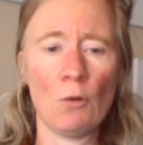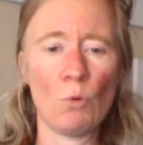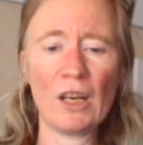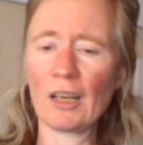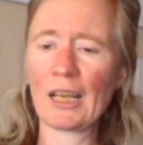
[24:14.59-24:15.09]

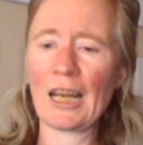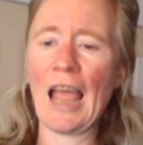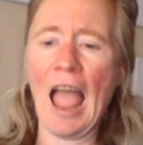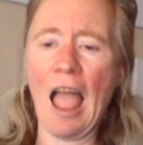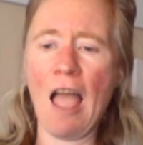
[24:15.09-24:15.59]
We're not going
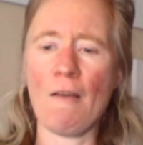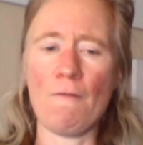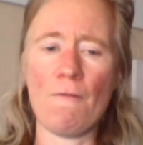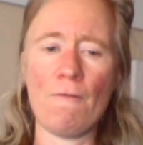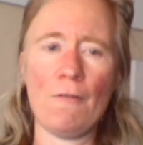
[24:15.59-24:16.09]
to have
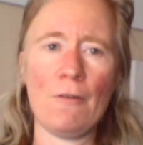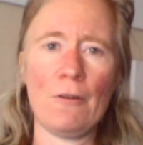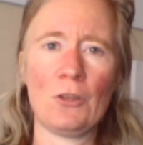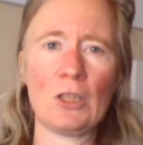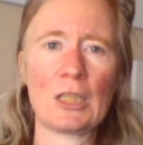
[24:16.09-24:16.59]

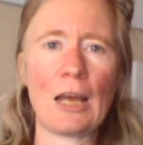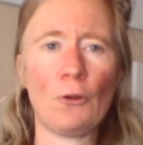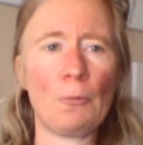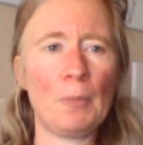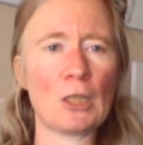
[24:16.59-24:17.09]
this
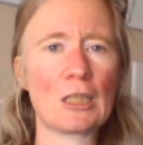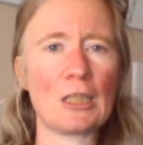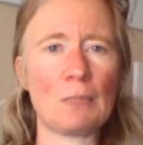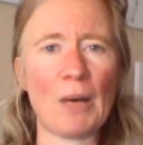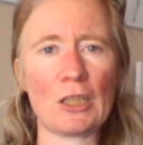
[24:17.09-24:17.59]
health
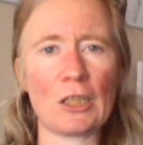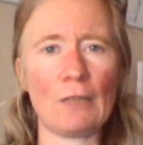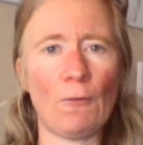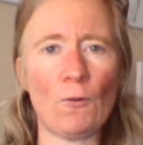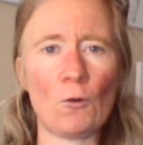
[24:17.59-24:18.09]
minister's
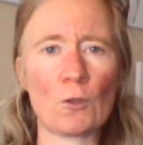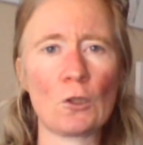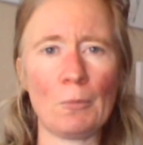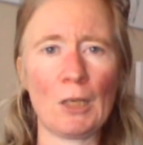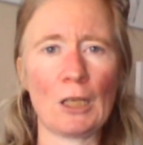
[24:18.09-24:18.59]
budget for forced
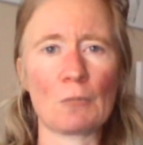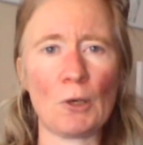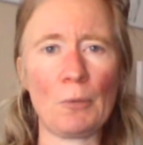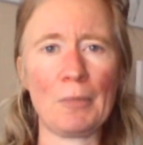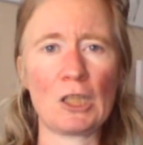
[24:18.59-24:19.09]
human
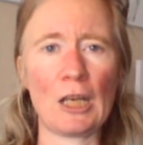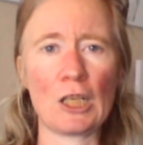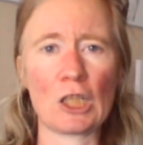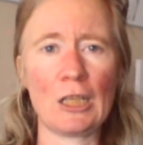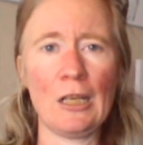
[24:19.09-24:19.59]

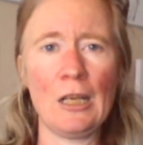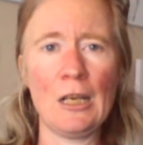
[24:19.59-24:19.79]
experimentation.